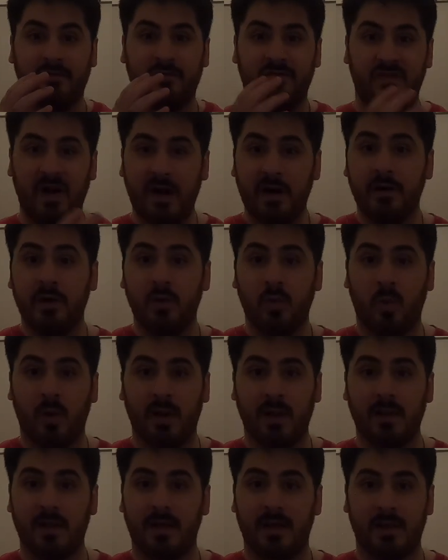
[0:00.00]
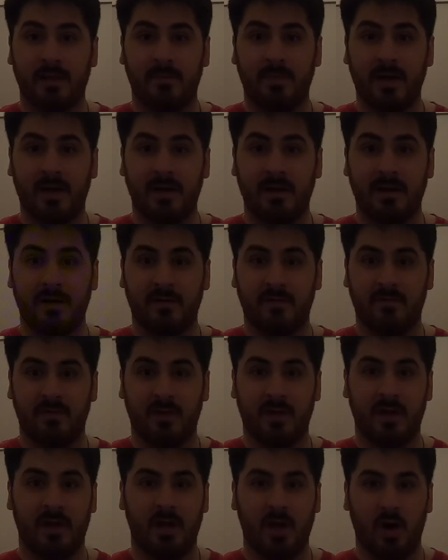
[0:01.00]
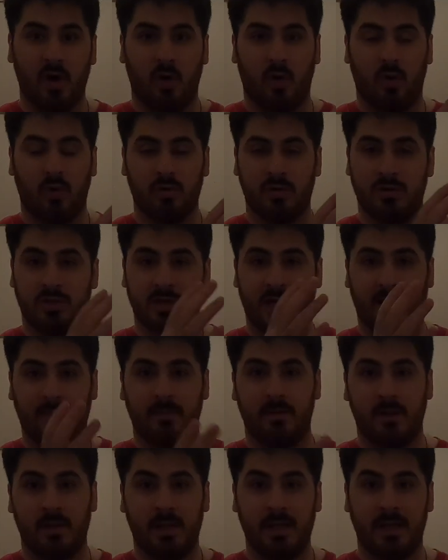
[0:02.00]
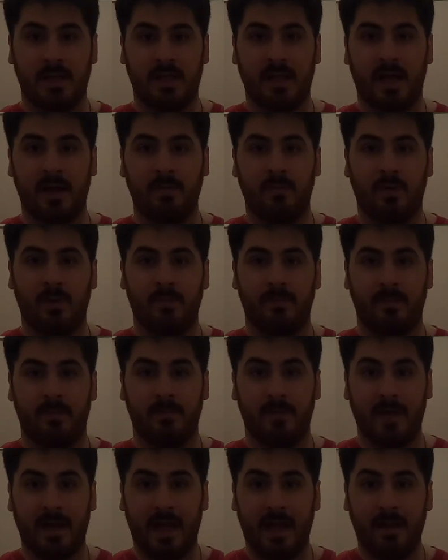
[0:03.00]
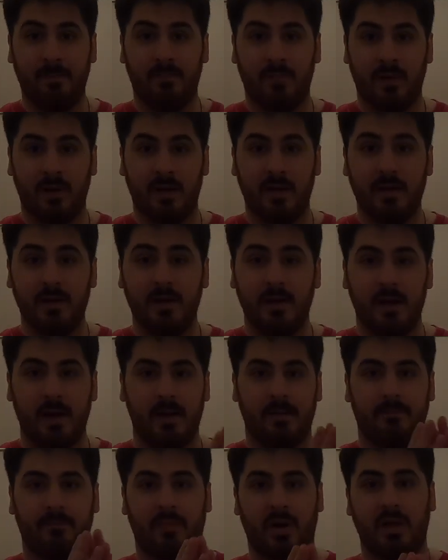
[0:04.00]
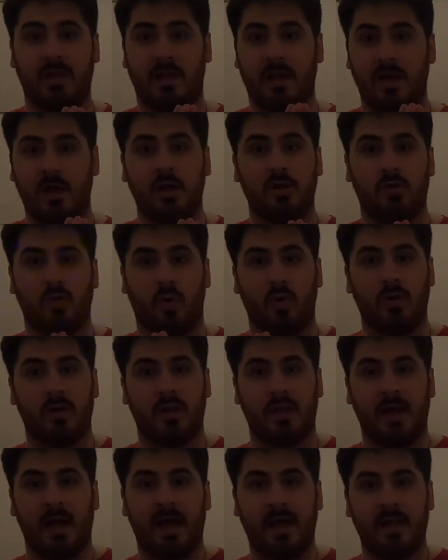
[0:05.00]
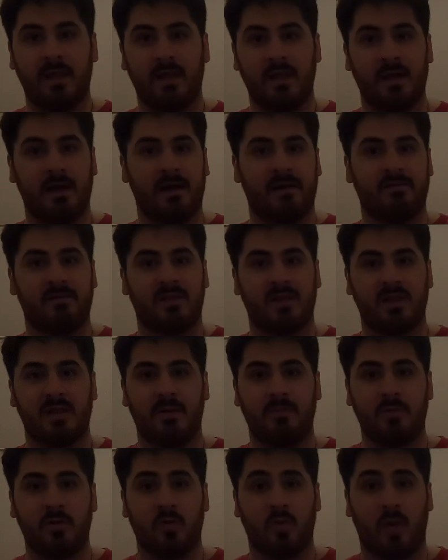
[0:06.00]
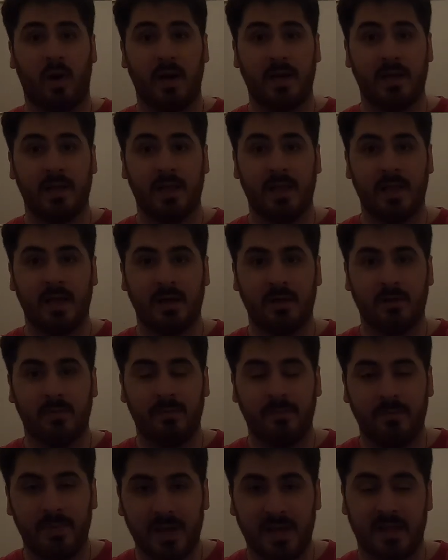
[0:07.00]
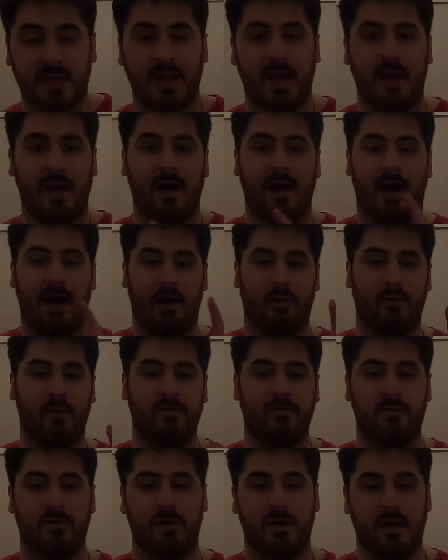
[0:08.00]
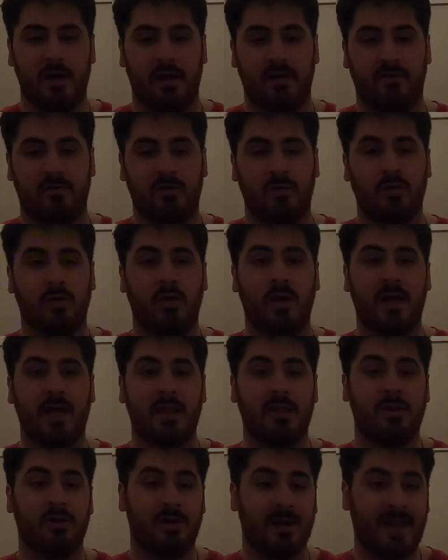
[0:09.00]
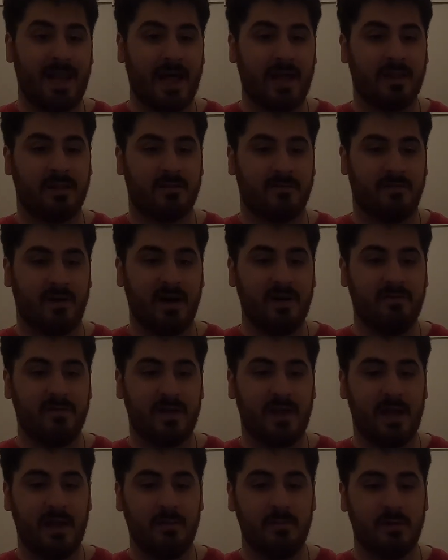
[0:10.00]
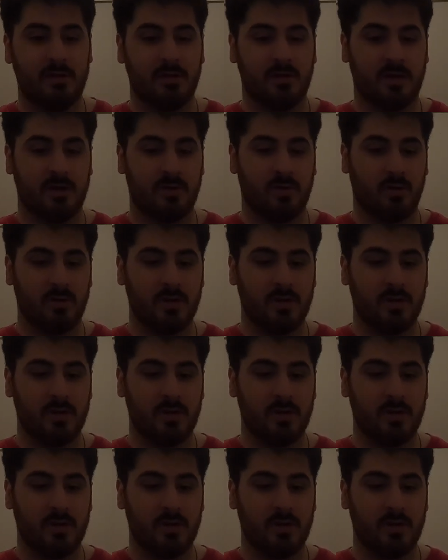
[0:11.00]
very well in the beginning of the whole Champions League table gameplay, but towards the end they have slipped quite a little bit. However, if you look at their last 5 games, you can